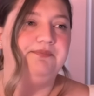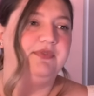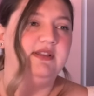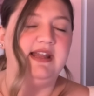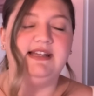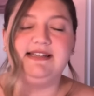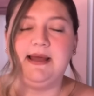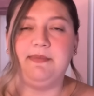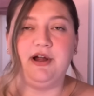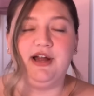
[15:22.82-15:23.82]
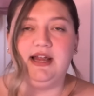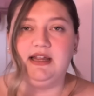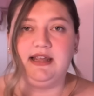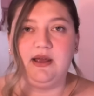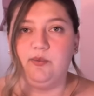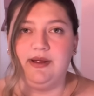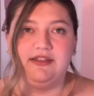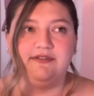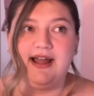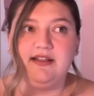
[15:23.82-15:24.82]
Lady Danbury get with
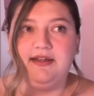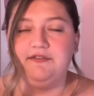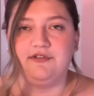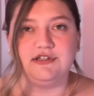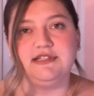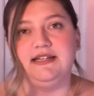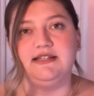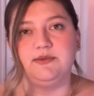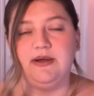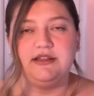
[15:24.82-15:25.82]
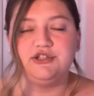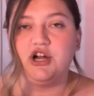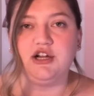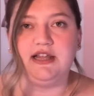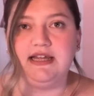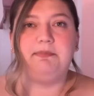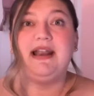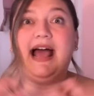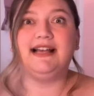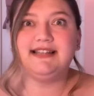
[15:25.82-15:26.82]
Violet versus with Charlotte?
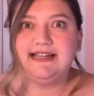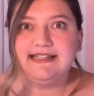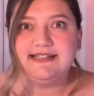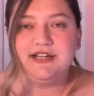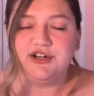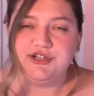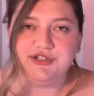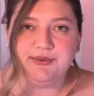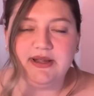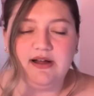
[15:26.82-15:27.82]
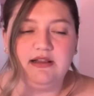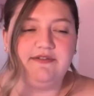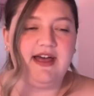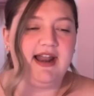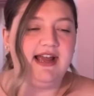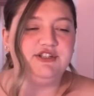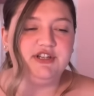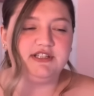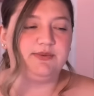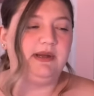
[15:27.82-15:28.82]
But as I considered doing all of that, I
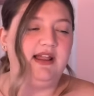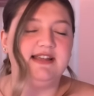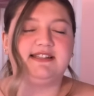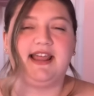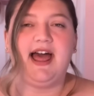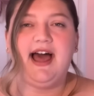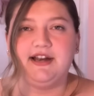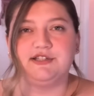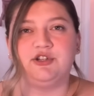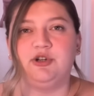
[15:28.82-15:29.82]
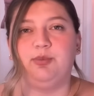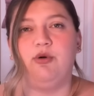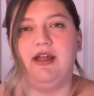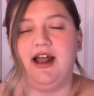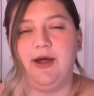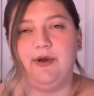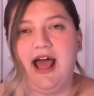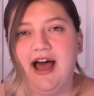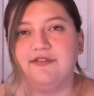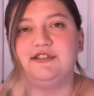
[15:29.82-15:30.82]
just realized that at a certain point I would
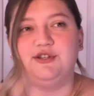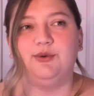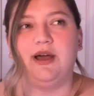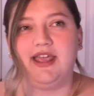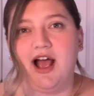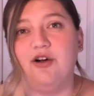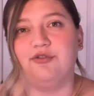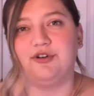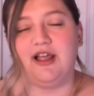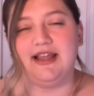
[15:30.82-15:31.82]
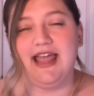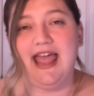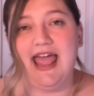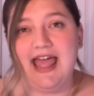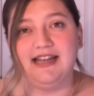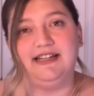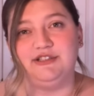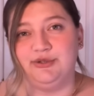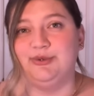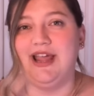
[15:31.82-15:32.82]
have to account for like any
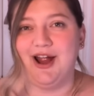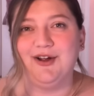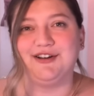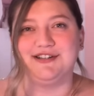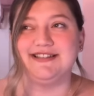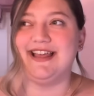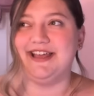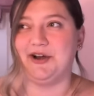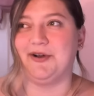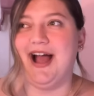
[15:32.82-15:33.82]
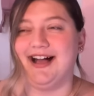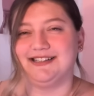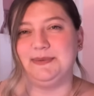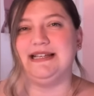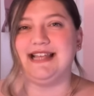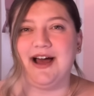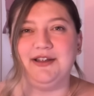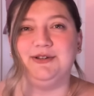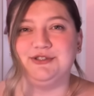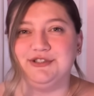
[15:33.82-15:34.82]
two characters that interact, because how do
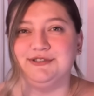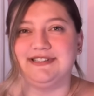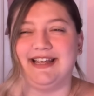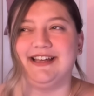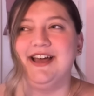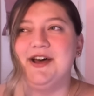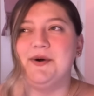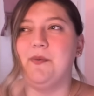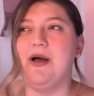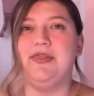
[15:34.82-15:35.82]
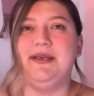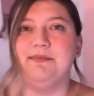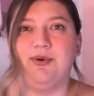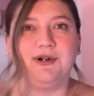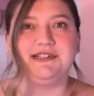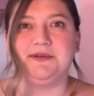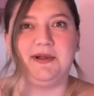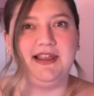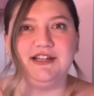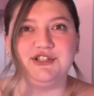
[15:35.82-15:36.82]
you choose like what the important
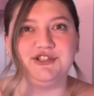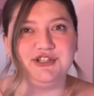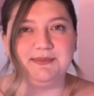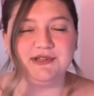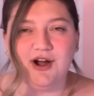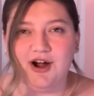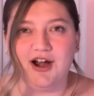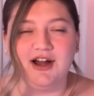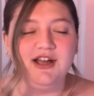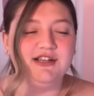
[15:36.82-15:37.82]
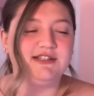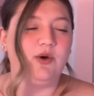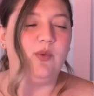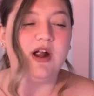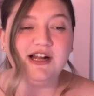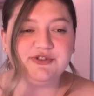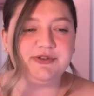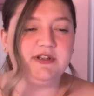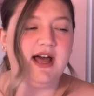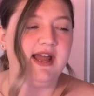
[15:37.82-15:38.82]
relationships are? So where I drew
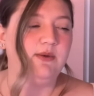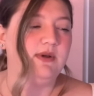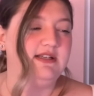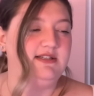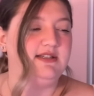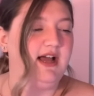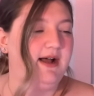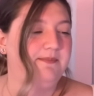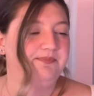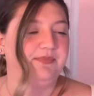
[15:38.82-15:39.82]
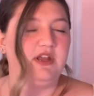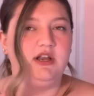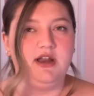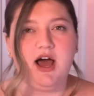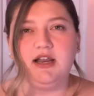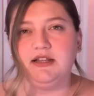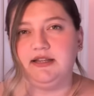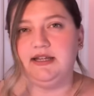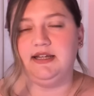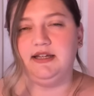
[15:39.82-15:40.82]
the line was
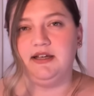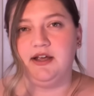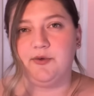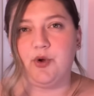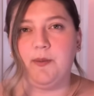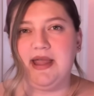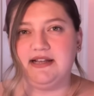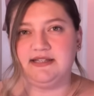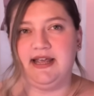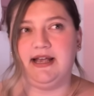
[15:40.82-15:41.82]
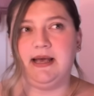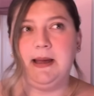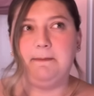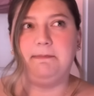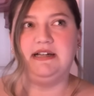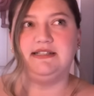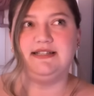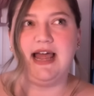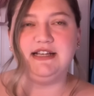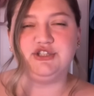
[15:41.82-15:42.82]
canonically romantic,
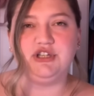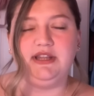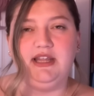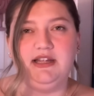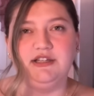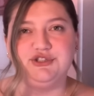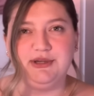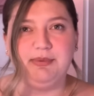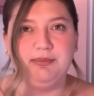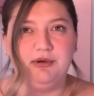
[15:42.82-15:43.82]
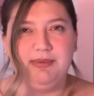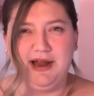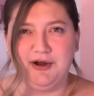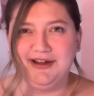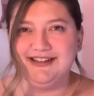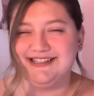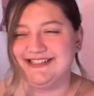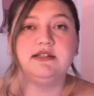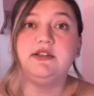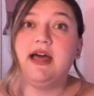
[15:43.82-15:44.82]
potentially shippable
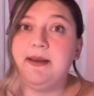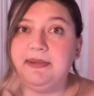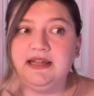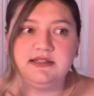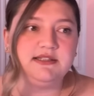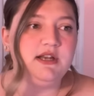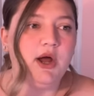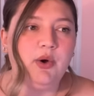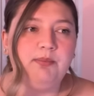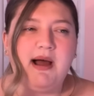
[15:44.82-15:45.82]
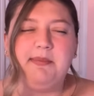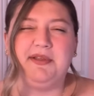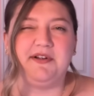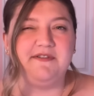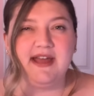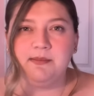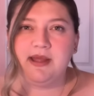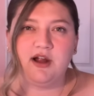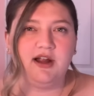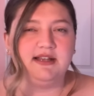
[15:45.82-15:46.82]
pairings. So that means no popular fan
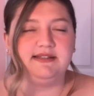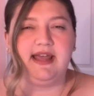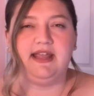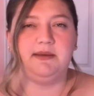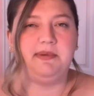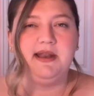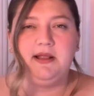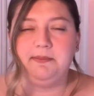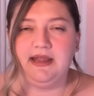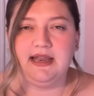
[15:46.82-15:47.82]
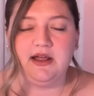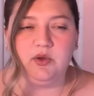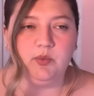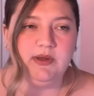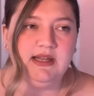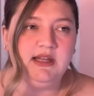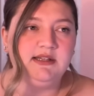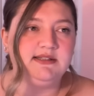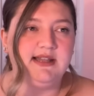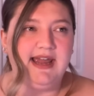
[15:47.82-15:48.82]
pairings like Penelope and
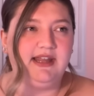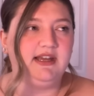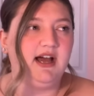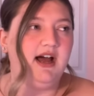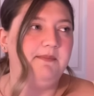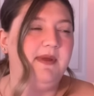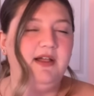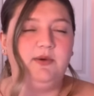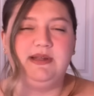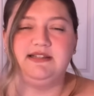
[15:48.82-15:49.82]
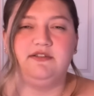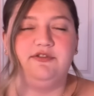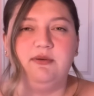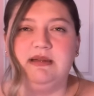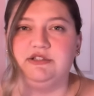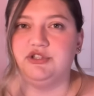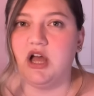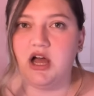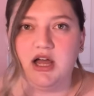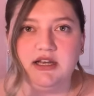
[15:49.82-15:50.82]
Eloise, like Eloise and Footman
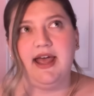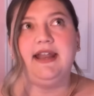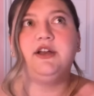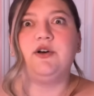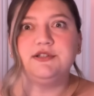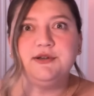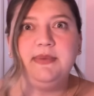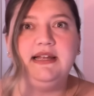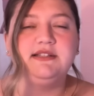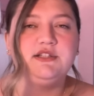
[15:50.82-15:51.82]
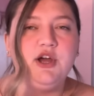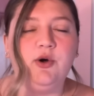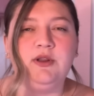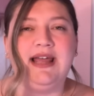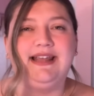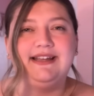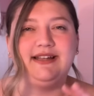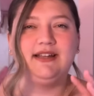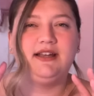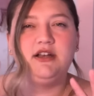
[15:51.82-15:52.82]
John. And it also means no like
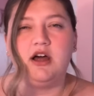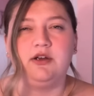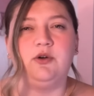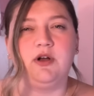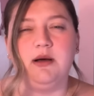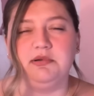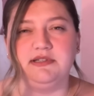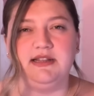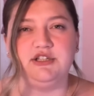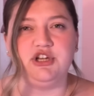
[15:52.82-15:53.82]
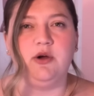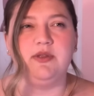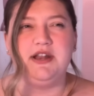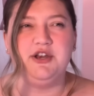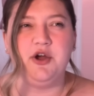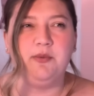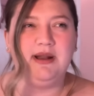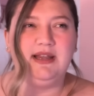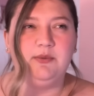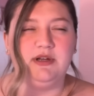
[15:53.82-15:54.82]
canonical couples in the show that
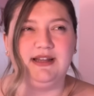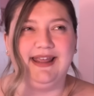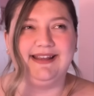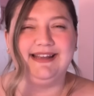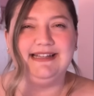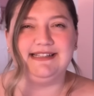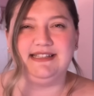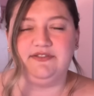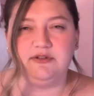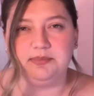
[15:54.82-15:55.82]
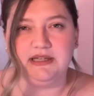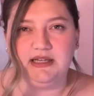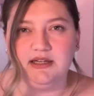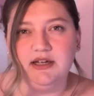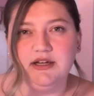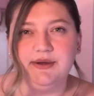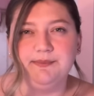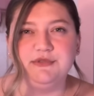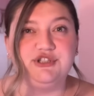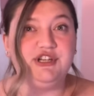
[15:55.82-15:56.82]
nobody would like conceivably
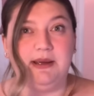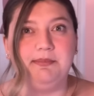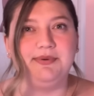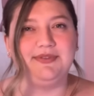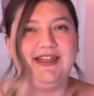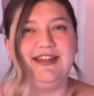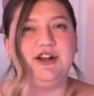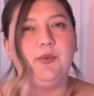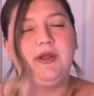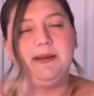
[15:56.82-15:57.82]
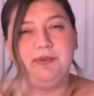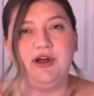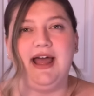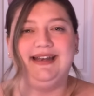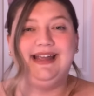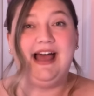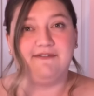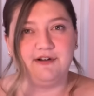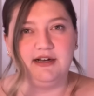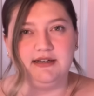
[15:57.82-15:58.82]
ship, that they don't really put any
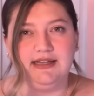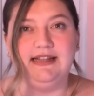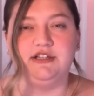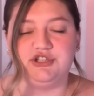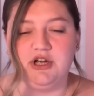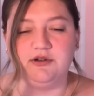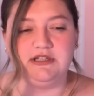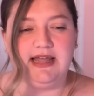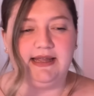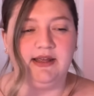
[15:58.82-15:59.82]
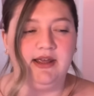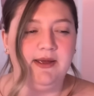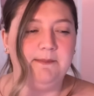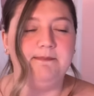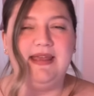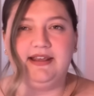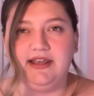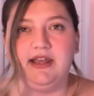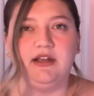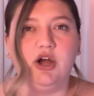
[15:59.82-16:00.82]
effort in the show to like
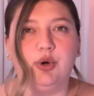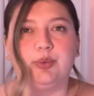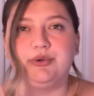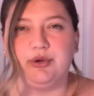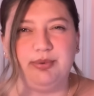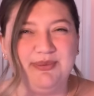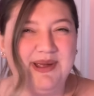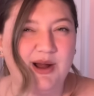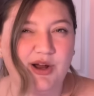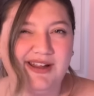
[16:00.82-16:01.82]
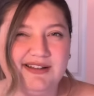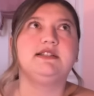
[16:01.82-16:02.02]
making a rootable pairing.